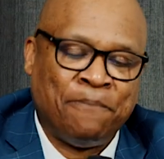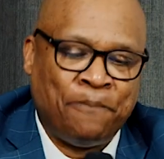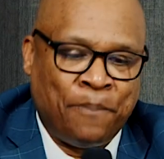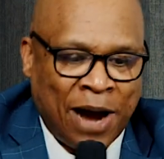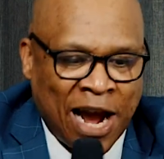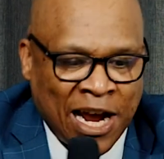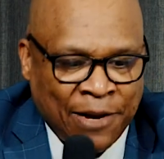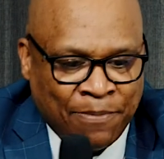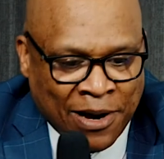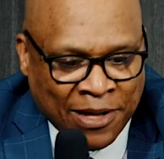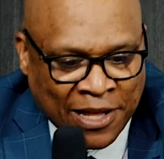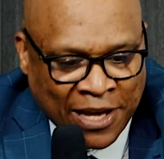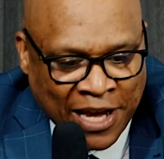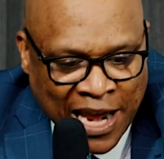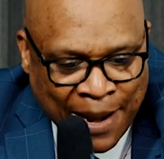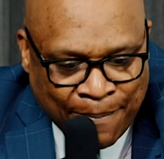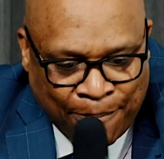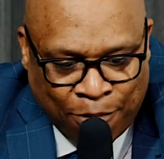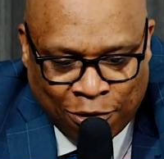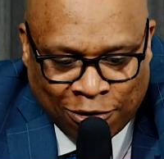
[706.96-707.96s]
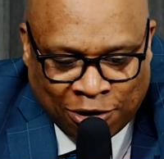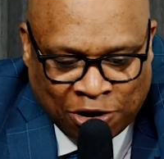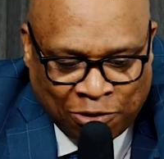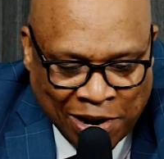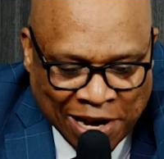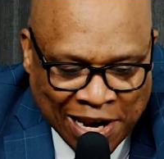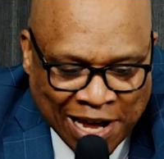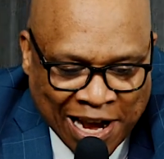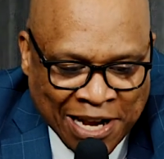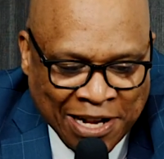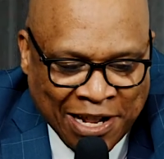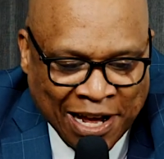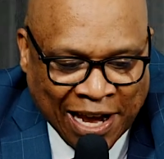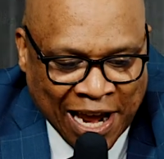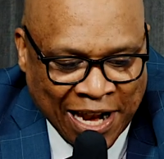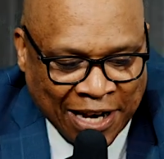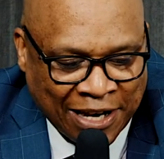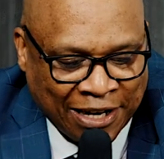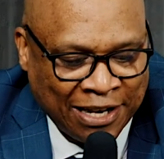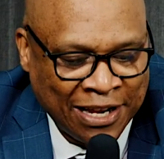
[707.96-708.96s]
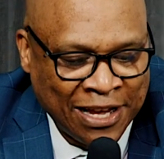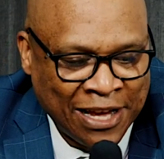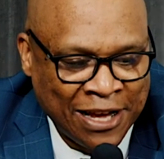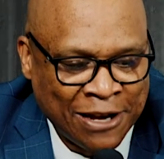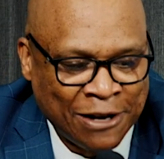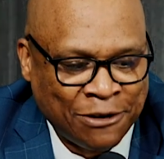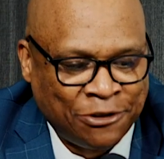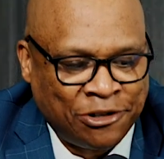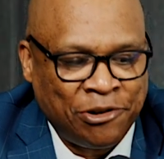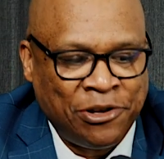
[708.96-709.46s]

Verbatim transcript: Buy it by the airport, 28 rand.